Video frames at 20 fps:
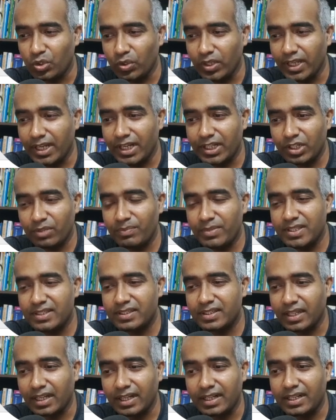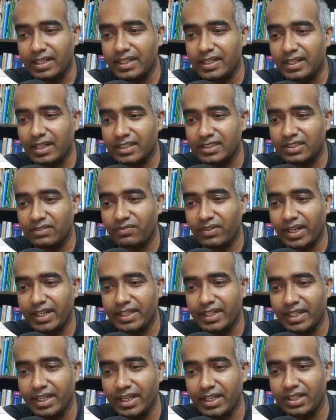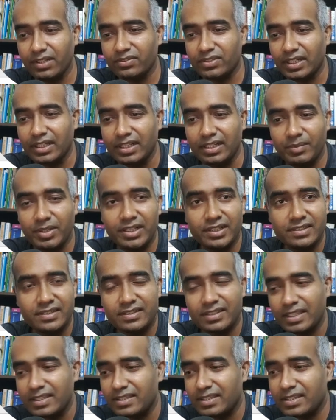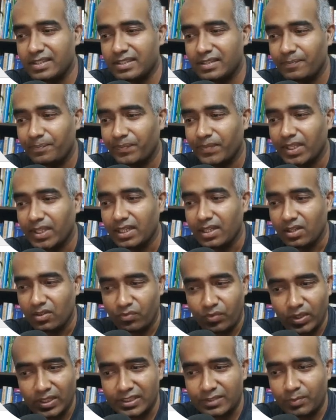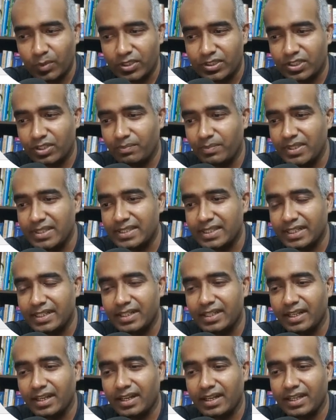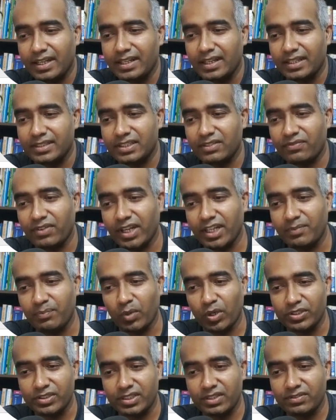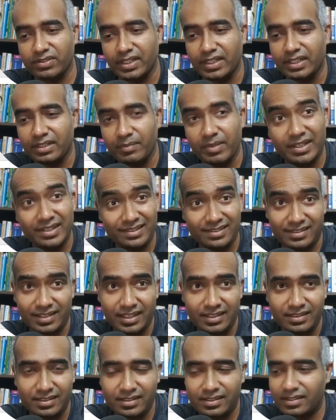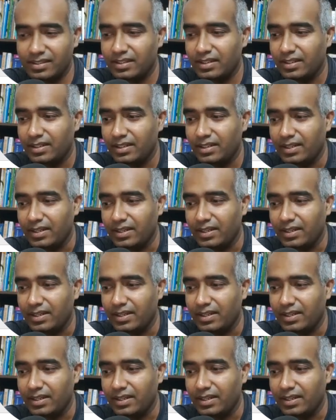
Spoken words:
True negative means correctly classified negative sentiment instances. False positive means incorrectly classified positive sentiment instances.